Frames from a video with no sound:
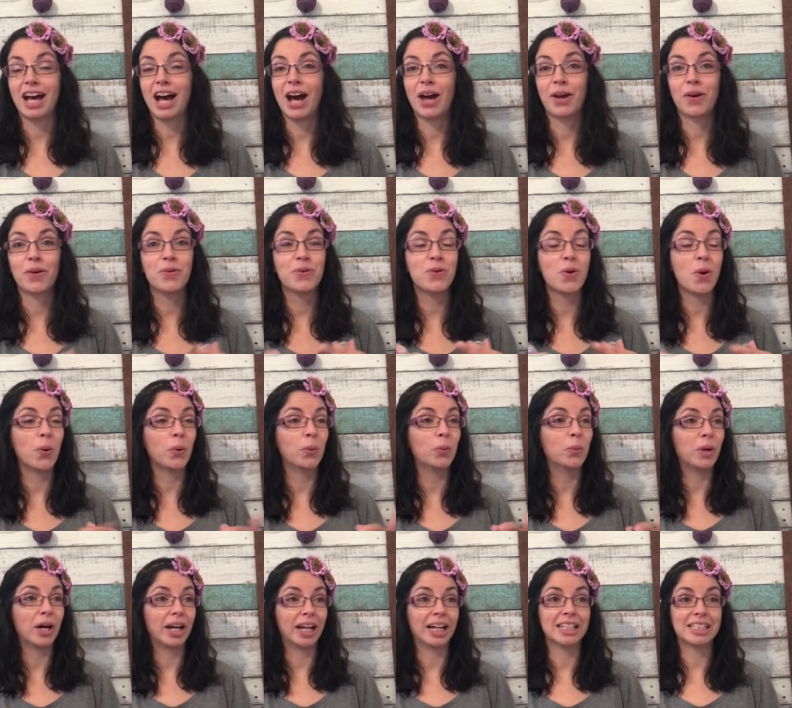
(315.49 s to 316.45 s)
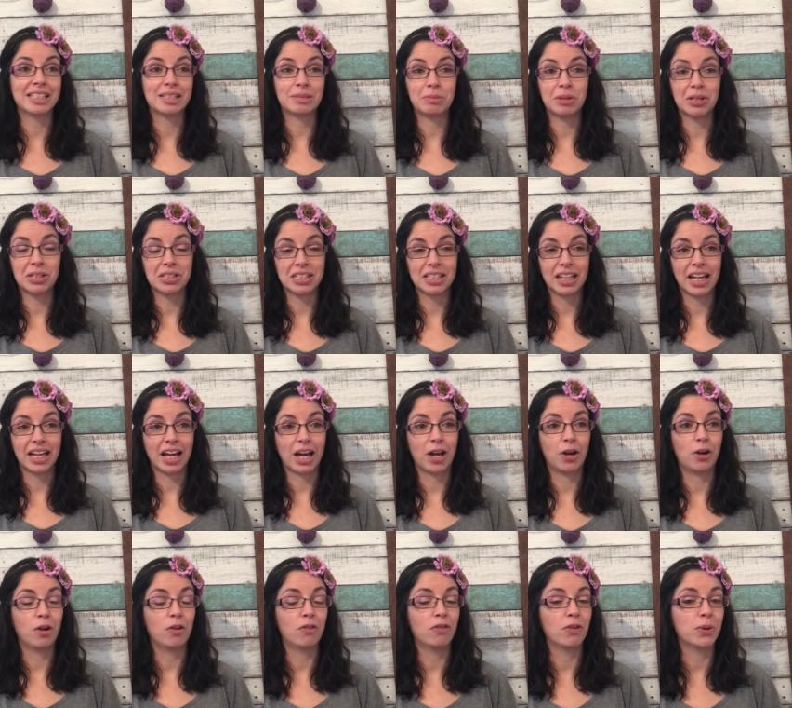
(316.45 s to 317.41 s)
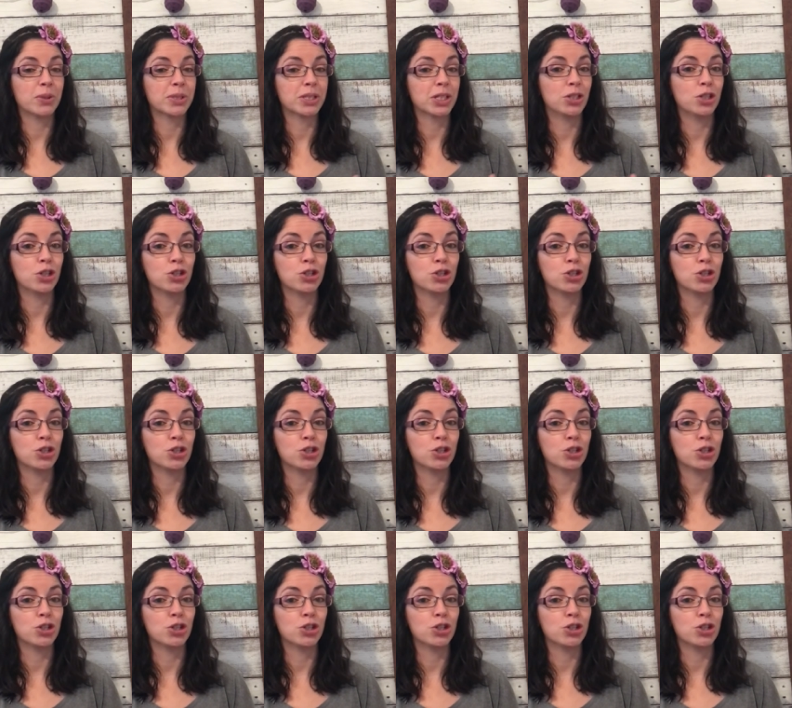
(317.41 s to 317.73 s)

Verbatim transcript: I don't know what it smells like. I don't know if it was a